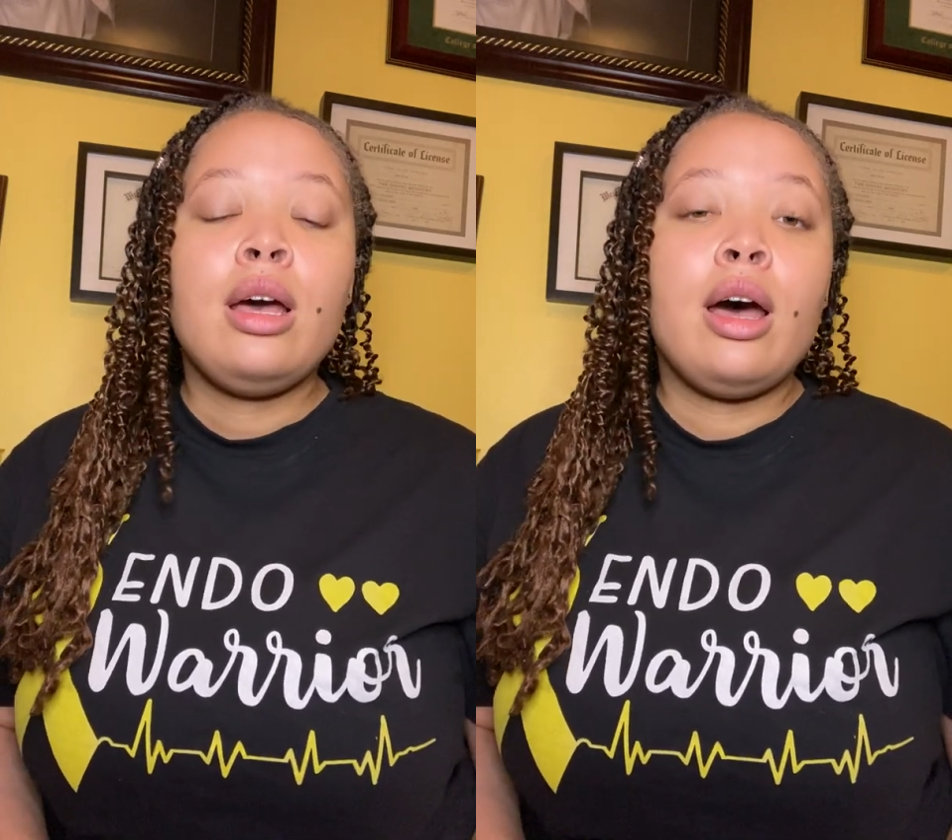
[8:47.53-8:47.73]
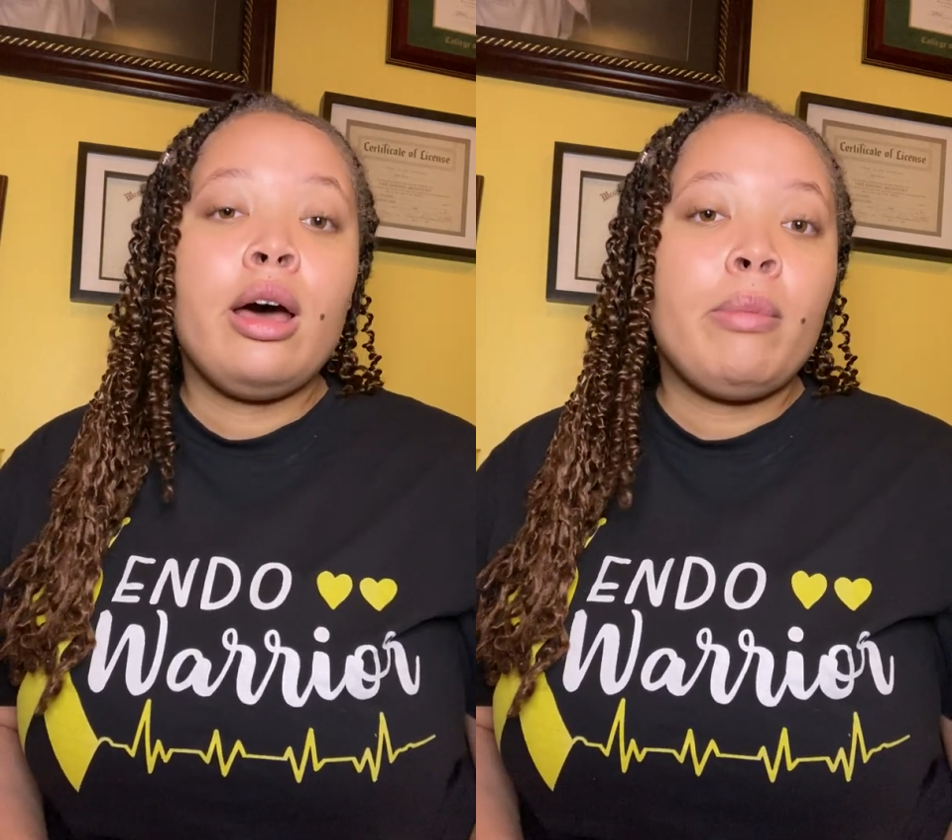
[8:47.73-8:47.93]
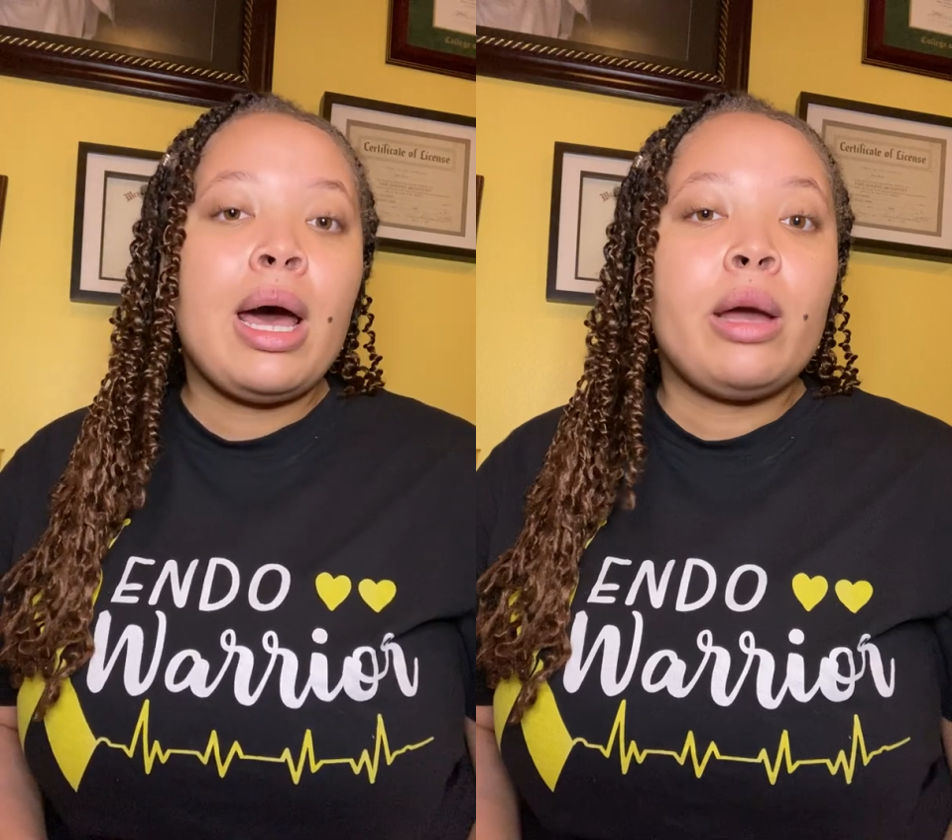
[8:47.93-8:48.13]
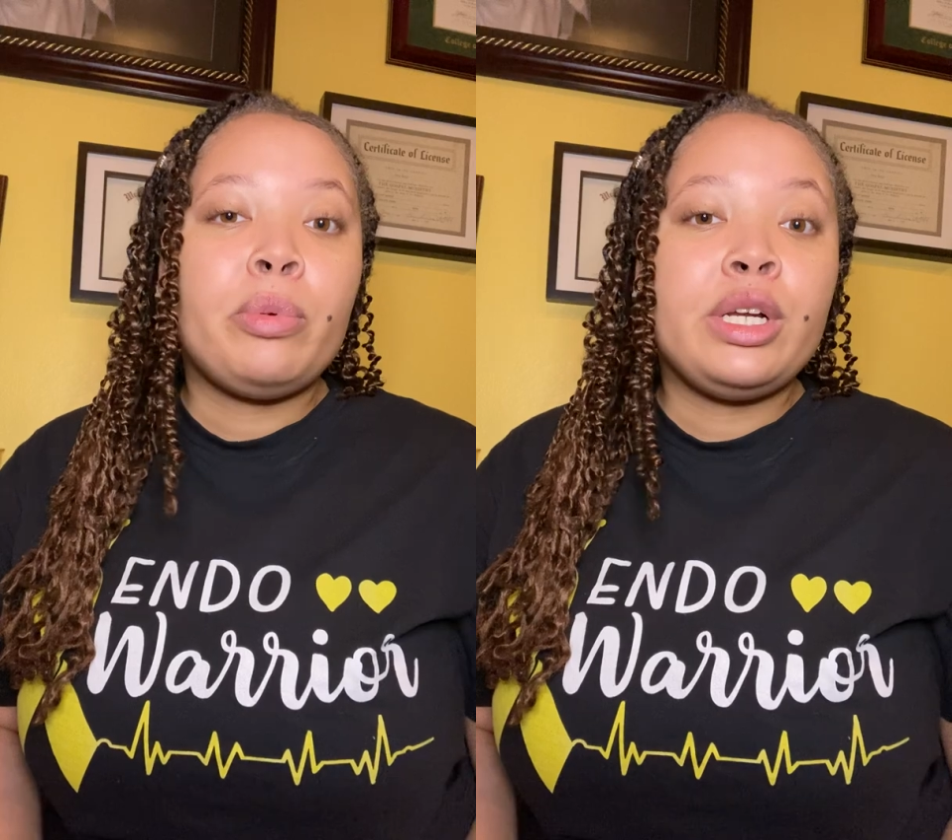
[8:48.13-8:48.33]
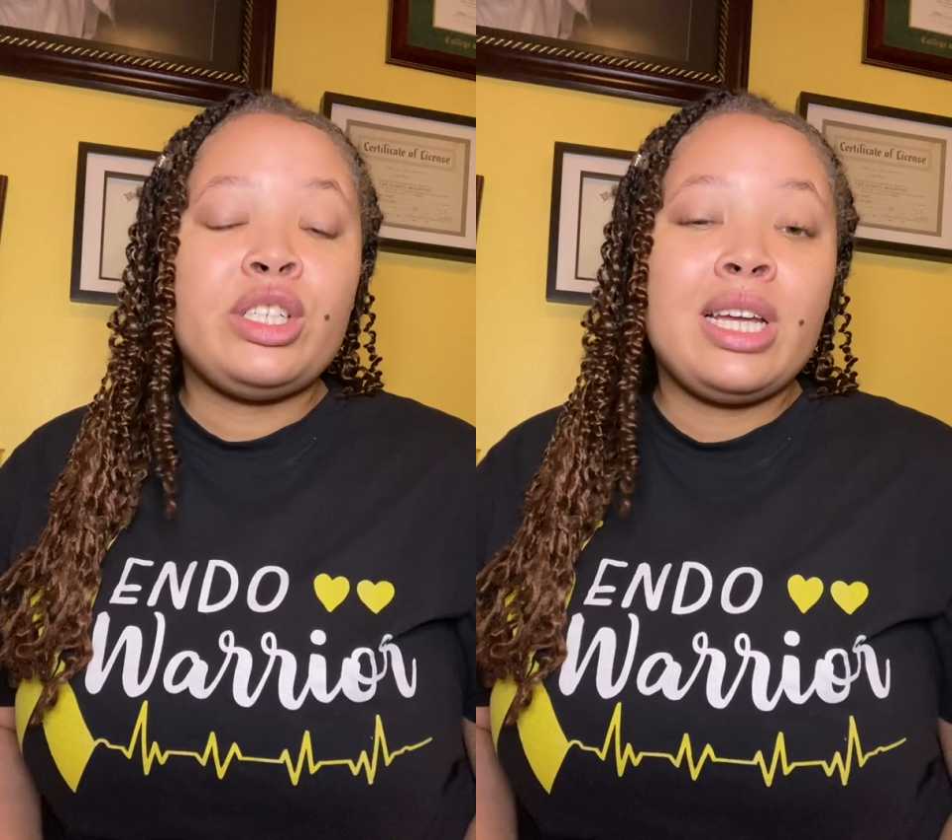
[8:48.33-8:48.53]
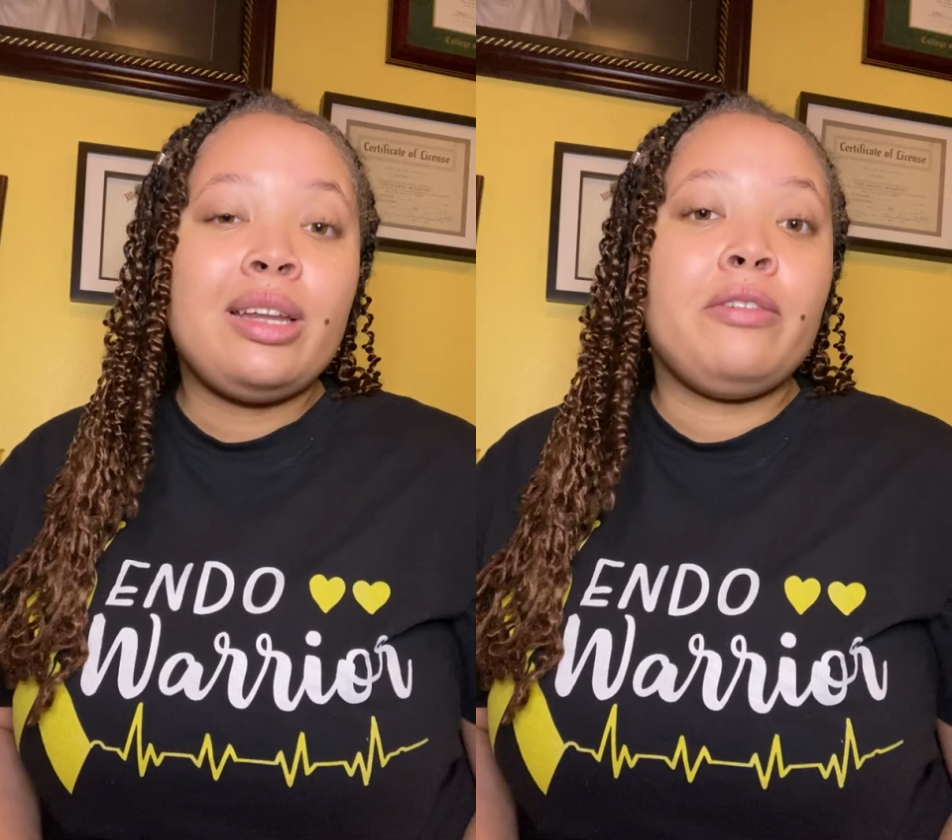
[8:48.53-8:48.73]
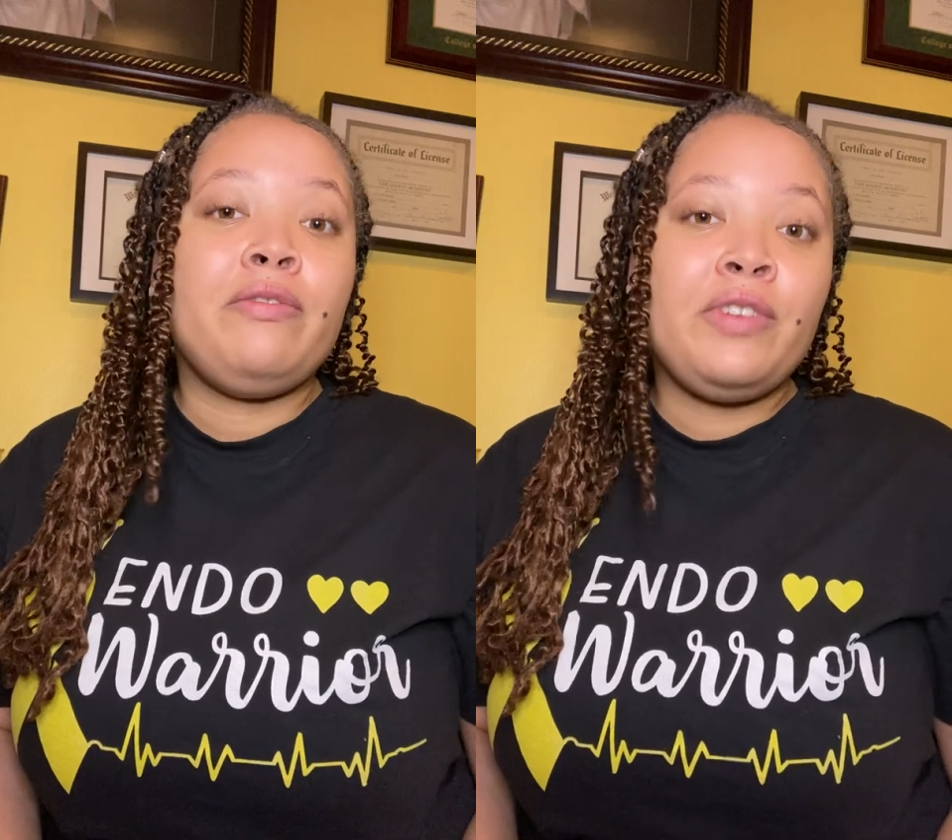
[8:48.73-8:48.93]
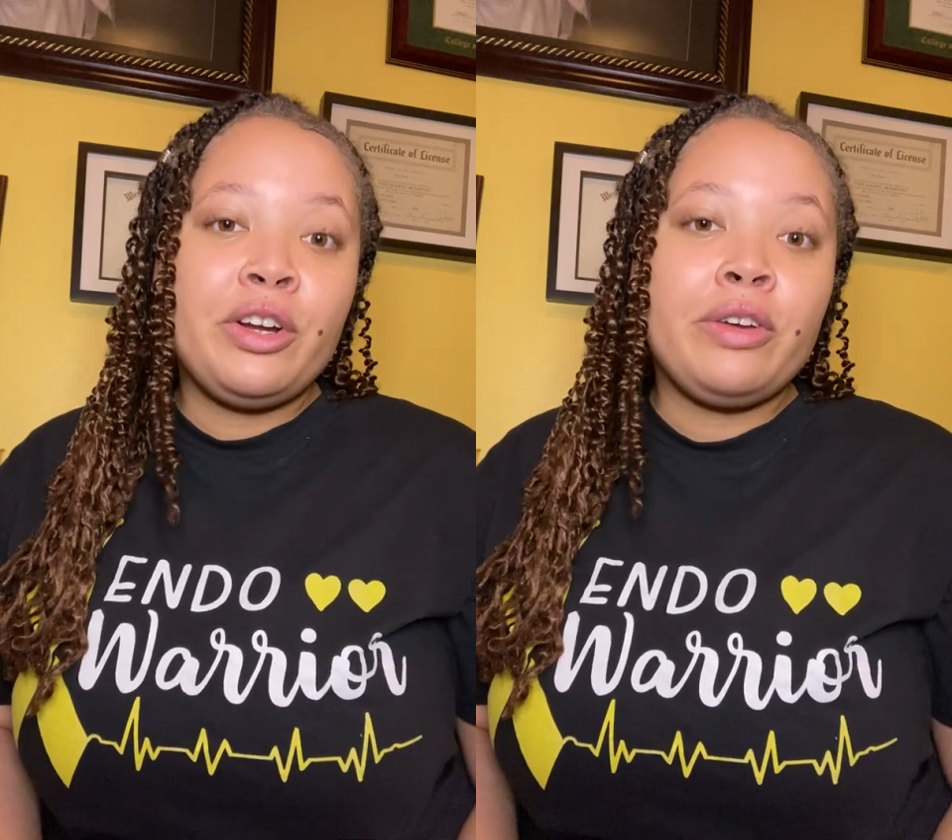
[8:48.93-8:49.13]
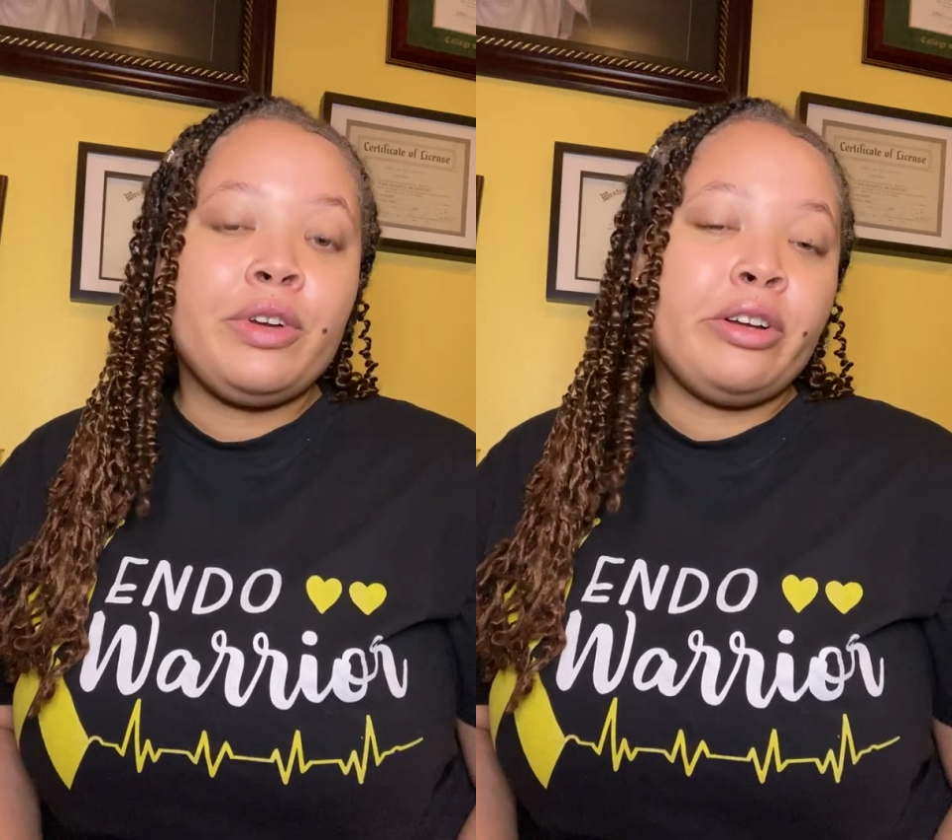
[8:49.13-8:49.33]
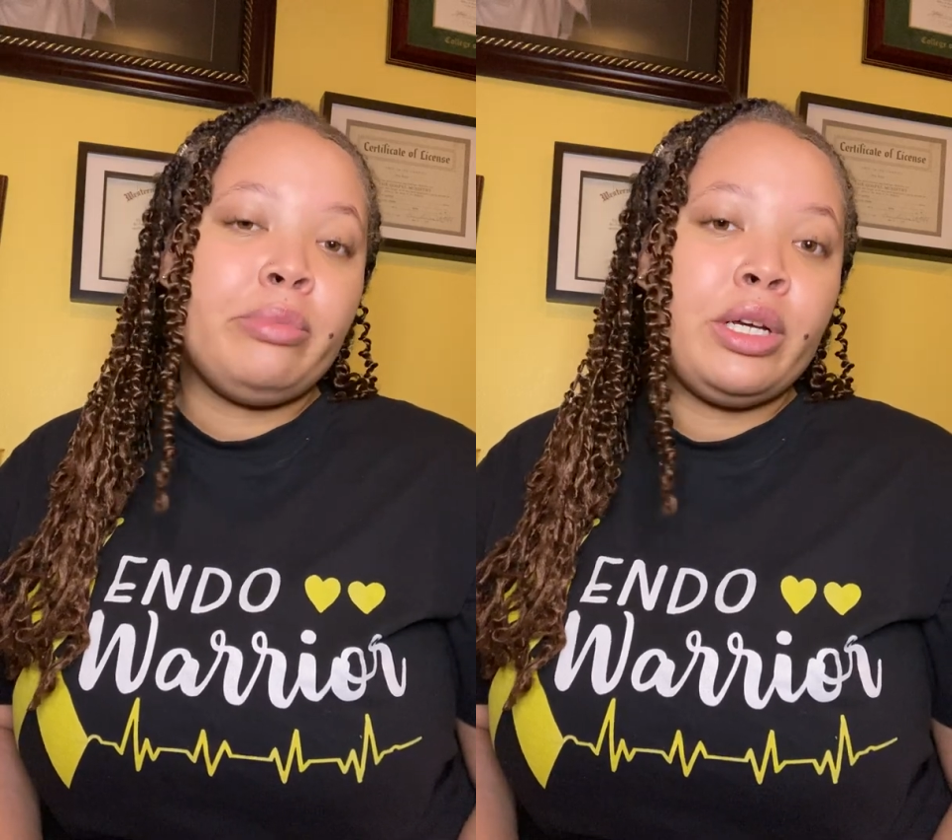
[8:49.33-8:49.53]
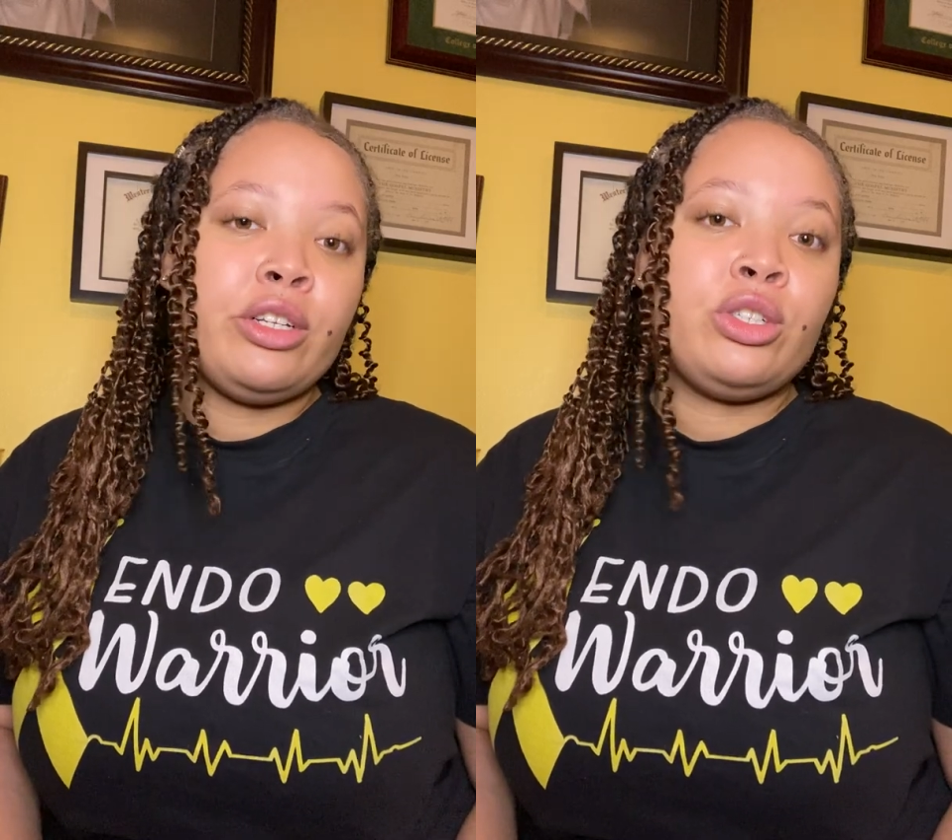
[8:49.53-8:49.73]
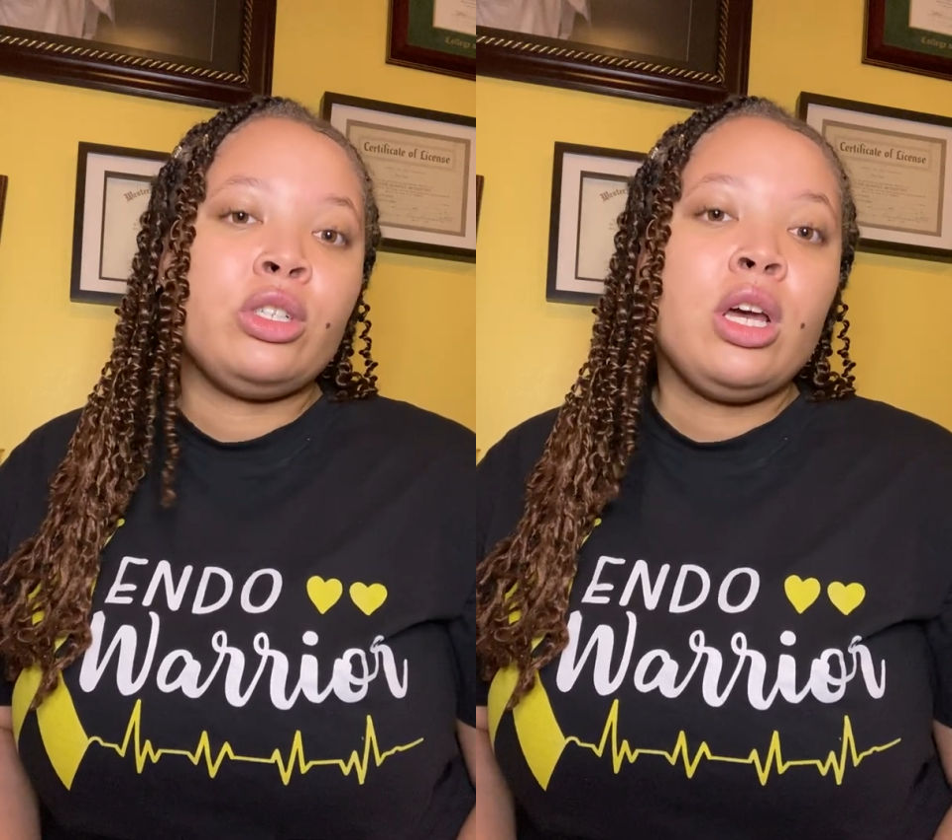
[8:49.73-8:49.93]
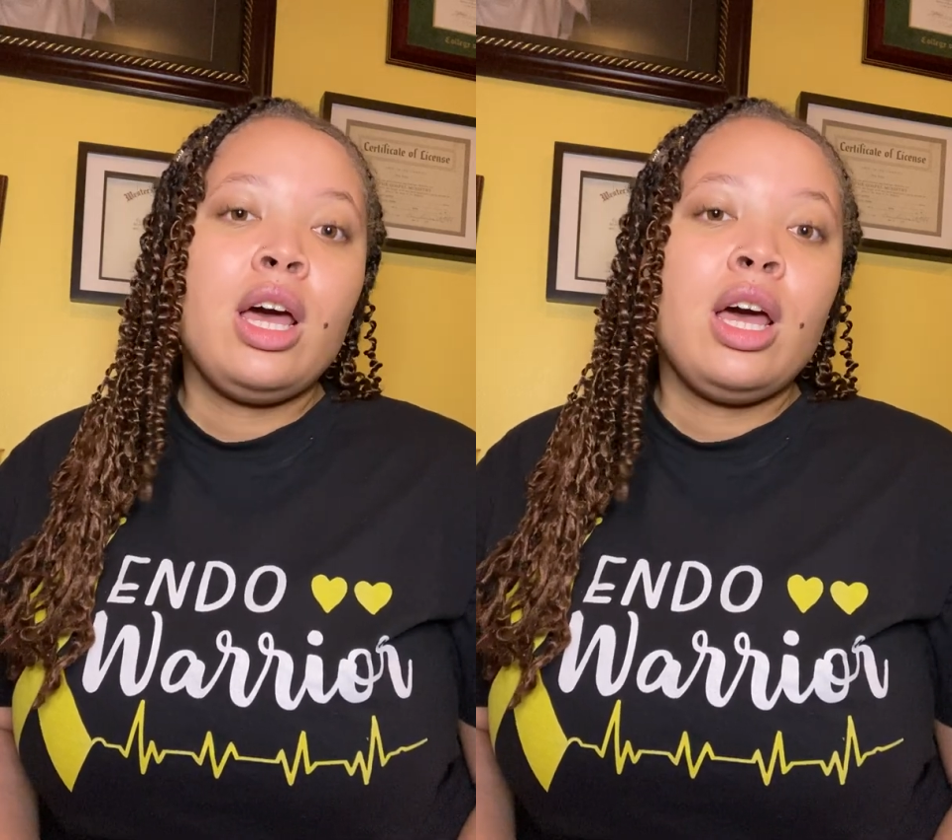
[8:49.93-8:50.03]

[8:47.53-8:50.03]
I appreciate it very, very much.